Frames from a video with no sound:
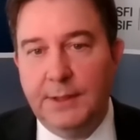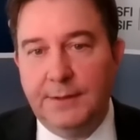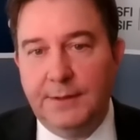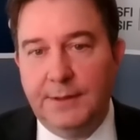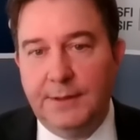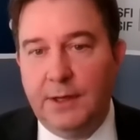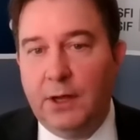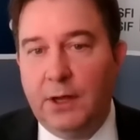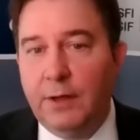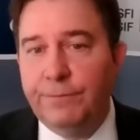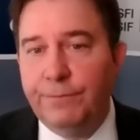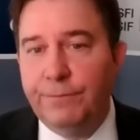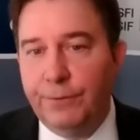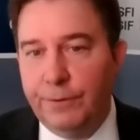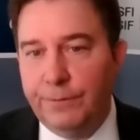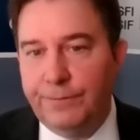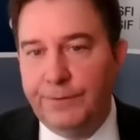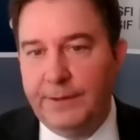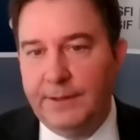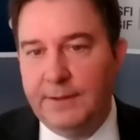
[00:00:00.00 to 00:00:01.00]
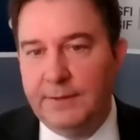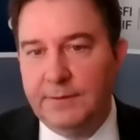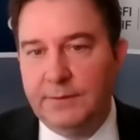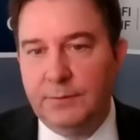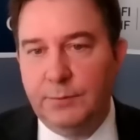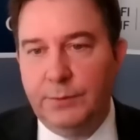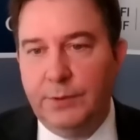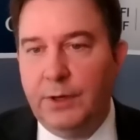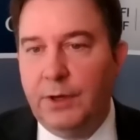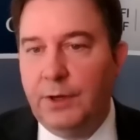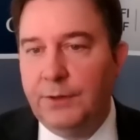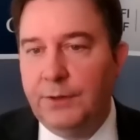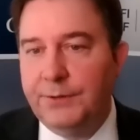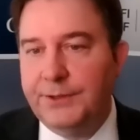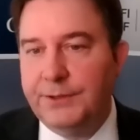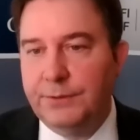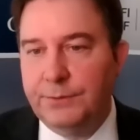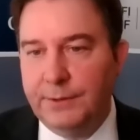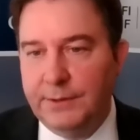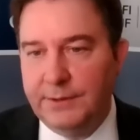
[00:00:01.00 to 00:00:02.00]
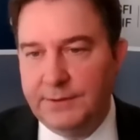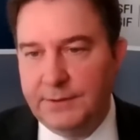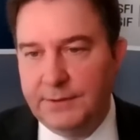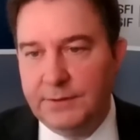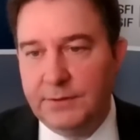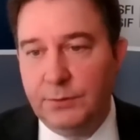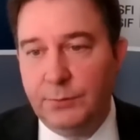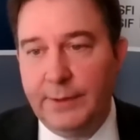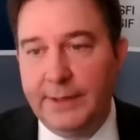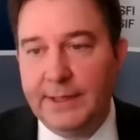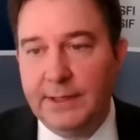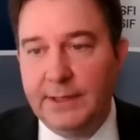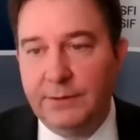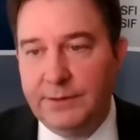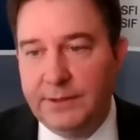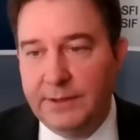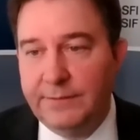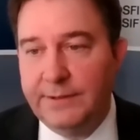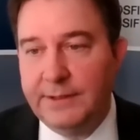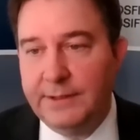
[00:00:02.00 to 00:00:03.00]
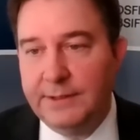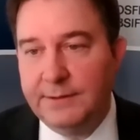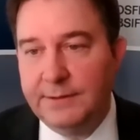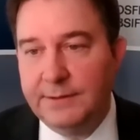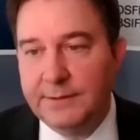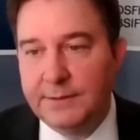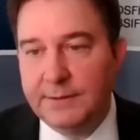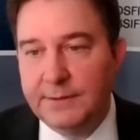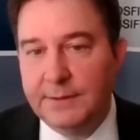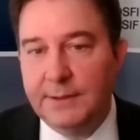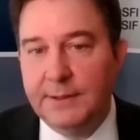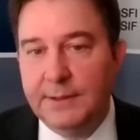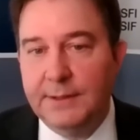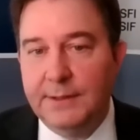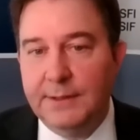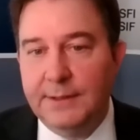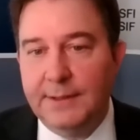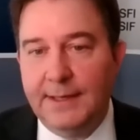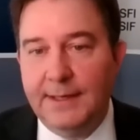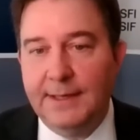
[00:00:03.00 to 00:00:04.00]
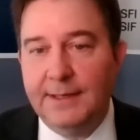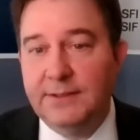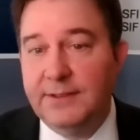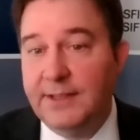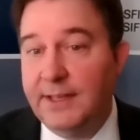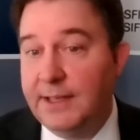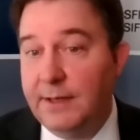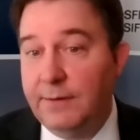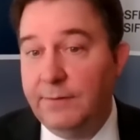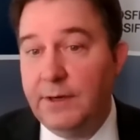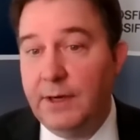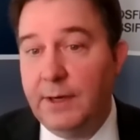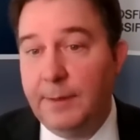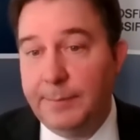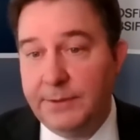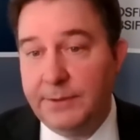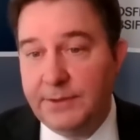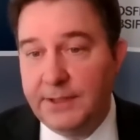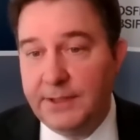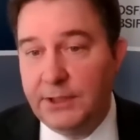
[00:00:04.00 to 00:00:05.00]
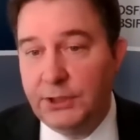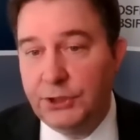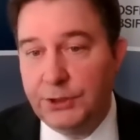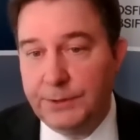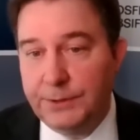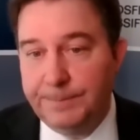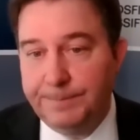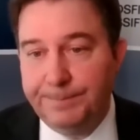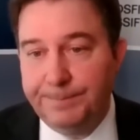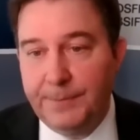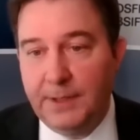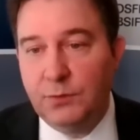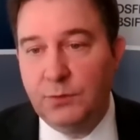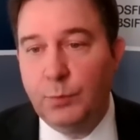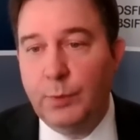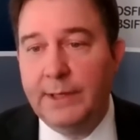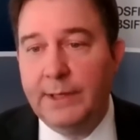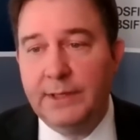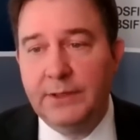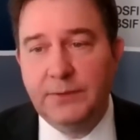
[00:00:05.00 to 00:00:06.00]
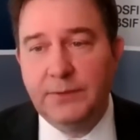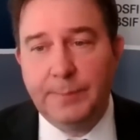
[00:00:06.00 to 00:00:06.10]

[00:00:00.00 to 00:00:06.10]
that all FERFIs would halt increases to regular dividends and executive compensation, as well as